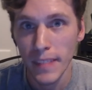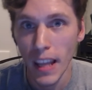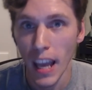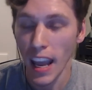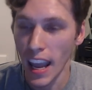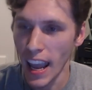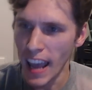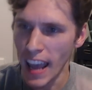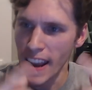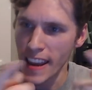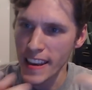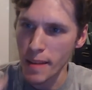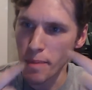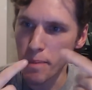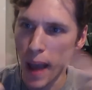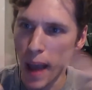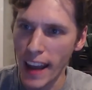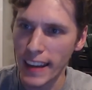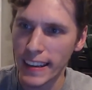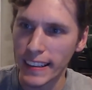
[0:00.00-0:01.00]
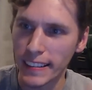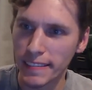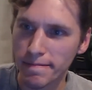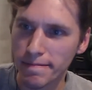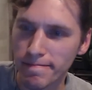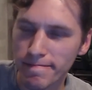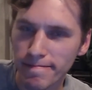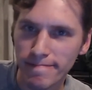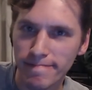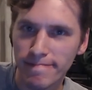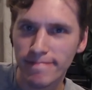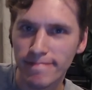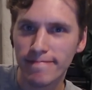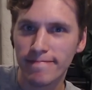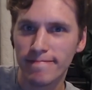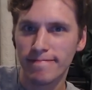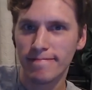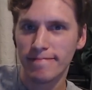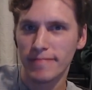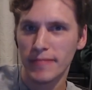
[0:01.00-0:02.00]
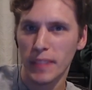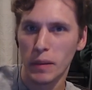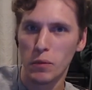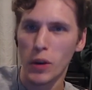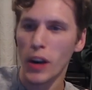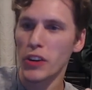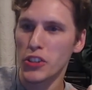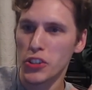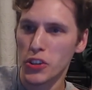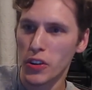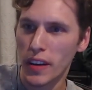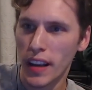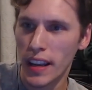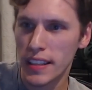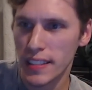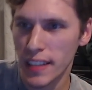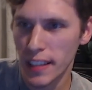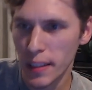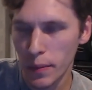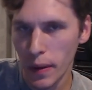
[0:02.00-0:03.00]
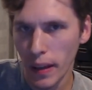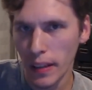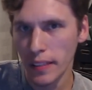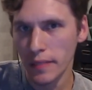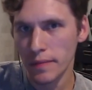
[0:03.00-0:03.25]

Independent. I'm registering as an independent.